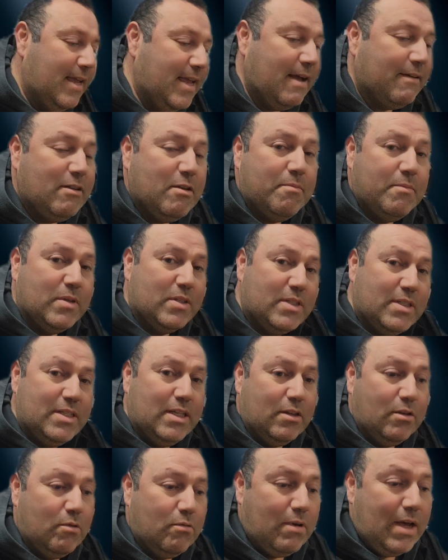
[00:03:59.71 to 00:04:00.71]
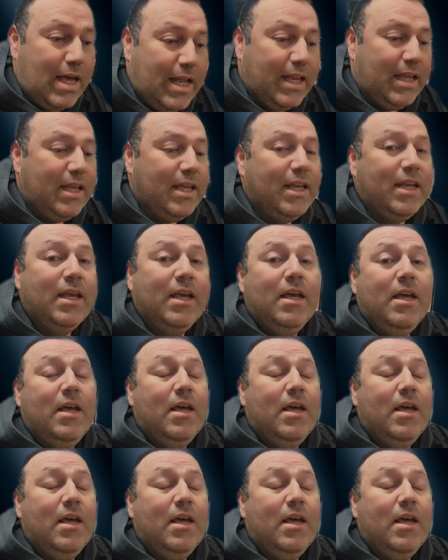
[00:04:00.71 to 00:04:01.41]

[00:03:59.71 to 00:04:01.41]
kept him silhouetted.